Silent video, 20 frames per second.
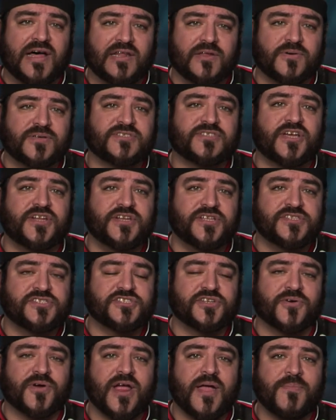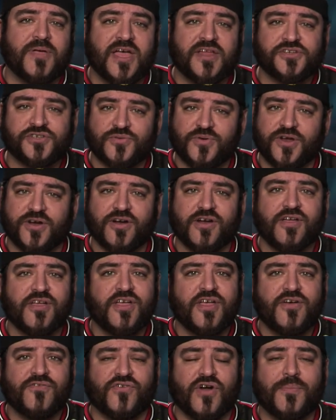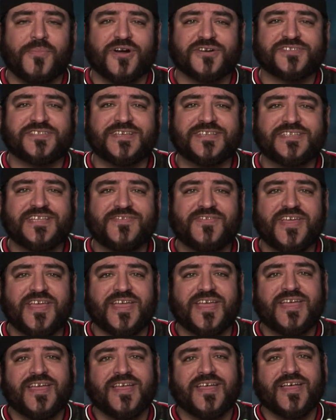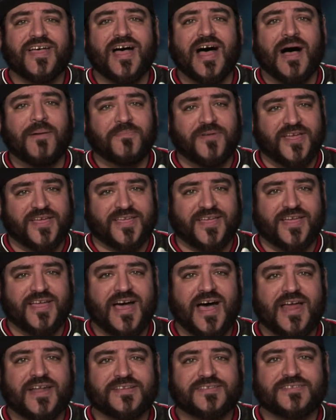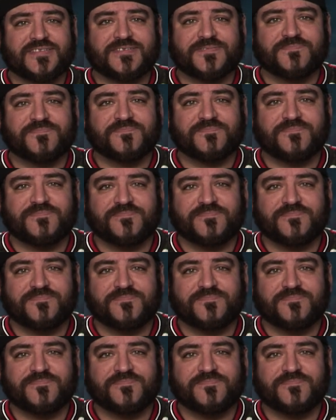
follow us on Instagram and Twitter. For MRC TV, I'm Nick Kangadis.